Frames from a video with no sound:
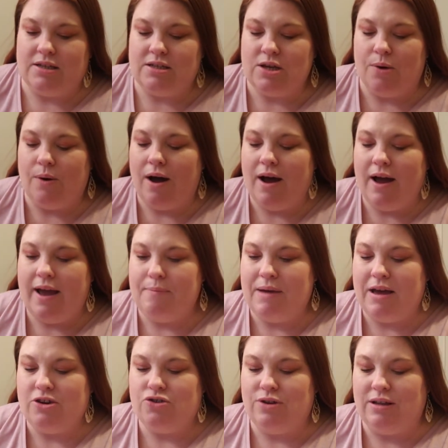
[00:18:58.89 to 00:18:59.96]
So I'm
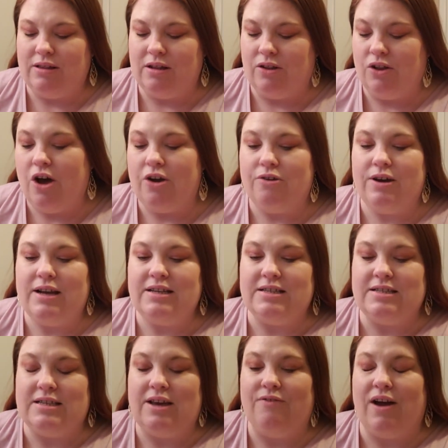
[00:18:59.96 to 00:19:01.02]
entering the lottery to
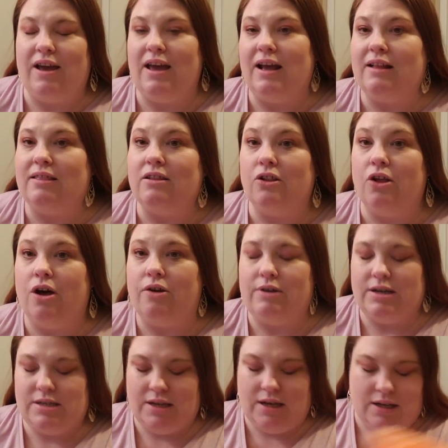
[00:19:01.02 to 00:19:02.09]
see if I can get the
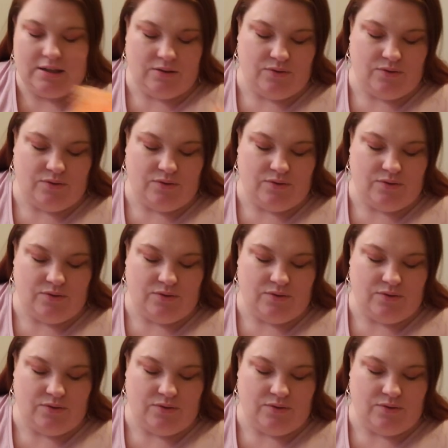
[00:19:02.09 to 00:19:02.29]
lottery tickets